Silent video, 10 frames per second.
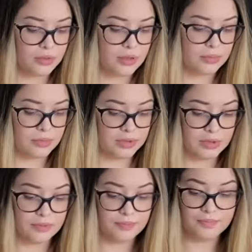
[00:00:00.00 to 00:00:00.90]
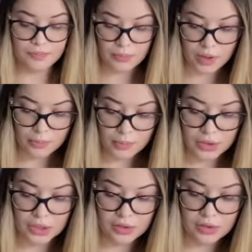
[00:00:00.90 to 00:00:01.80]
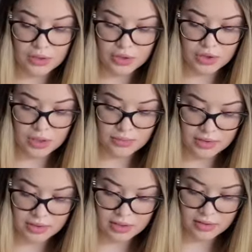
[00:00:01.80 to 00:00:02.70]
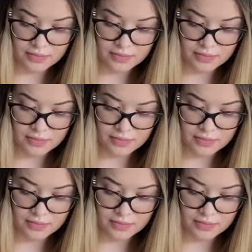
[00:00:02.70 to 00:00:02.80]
I'm gonna put it on a rich tea biscuit.